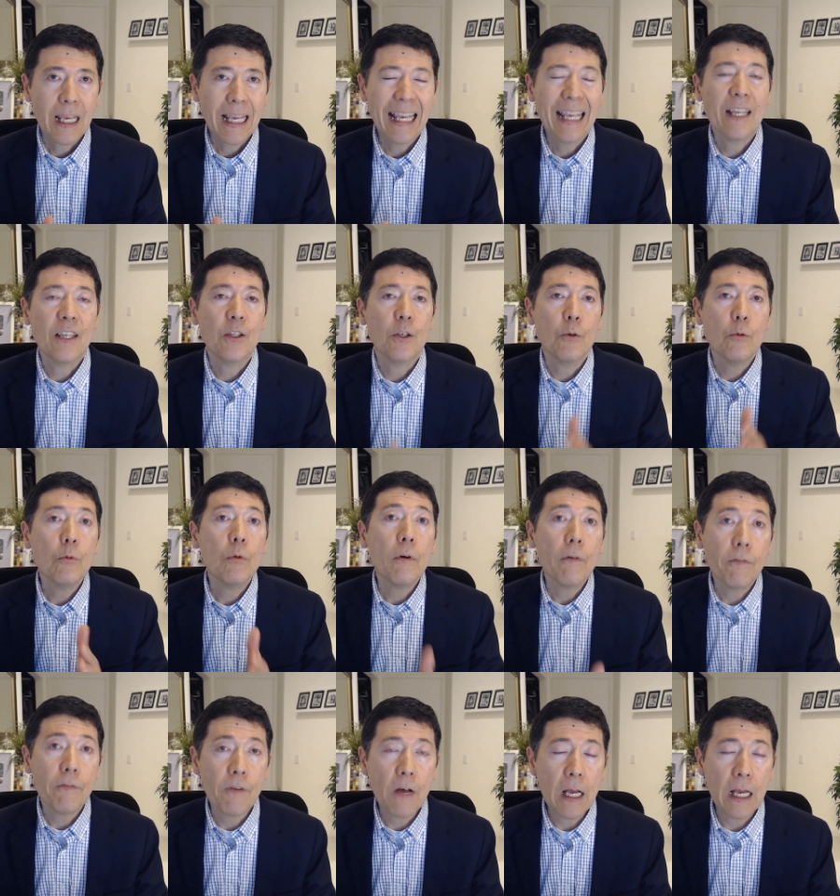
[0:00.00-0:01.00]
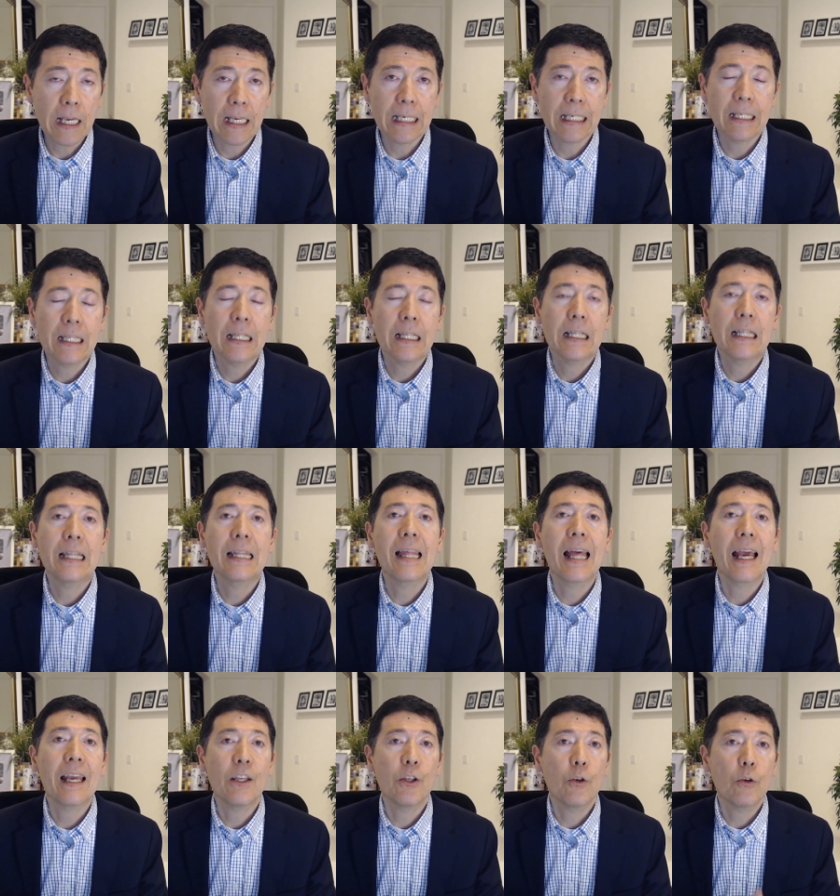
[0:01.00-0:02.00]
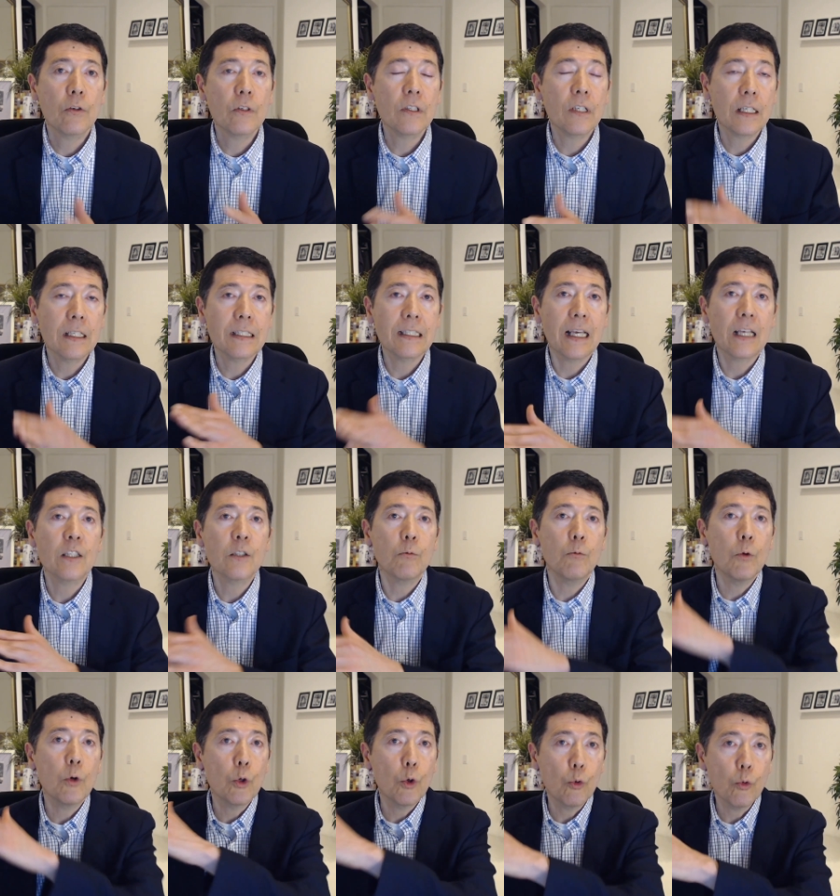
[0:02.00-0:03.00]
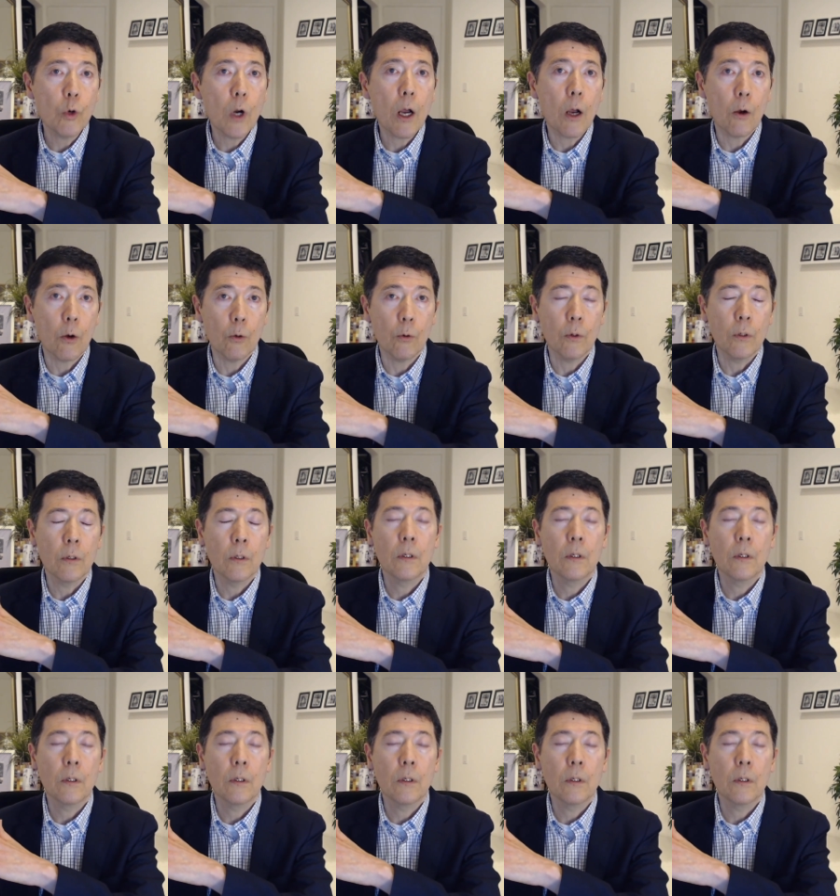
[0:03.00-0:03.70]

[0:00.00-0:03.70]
and you will find that your success will grow